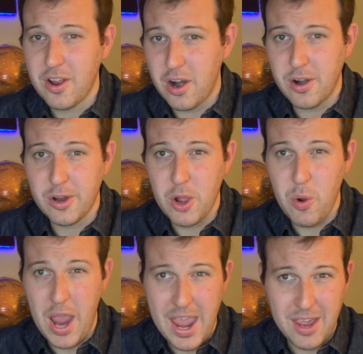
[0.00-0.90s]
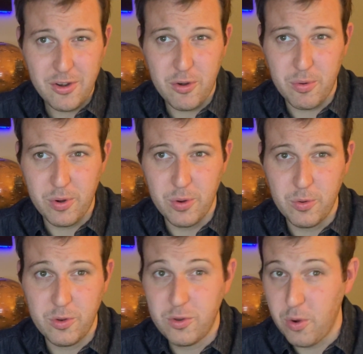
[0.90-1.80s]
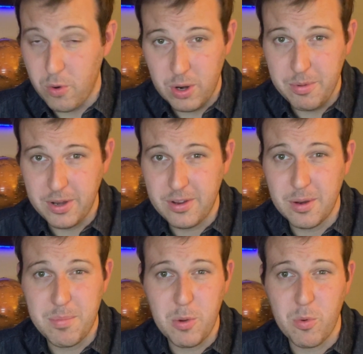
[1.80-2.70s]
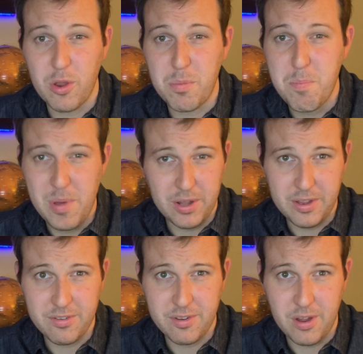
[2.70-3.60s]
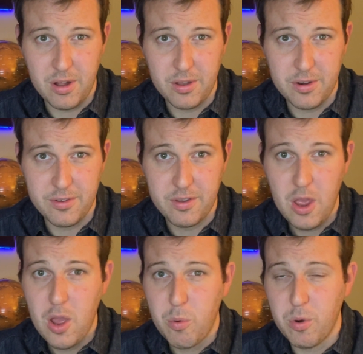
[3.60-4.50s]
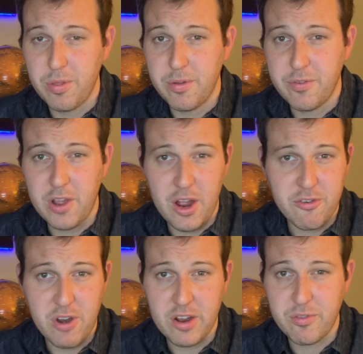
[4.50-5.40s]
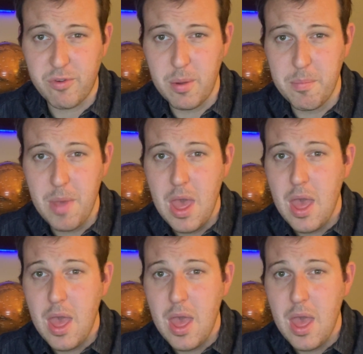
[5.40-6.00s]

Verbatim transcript: cargo, and crew to orbit could be worth billions of dollars worth of contracts from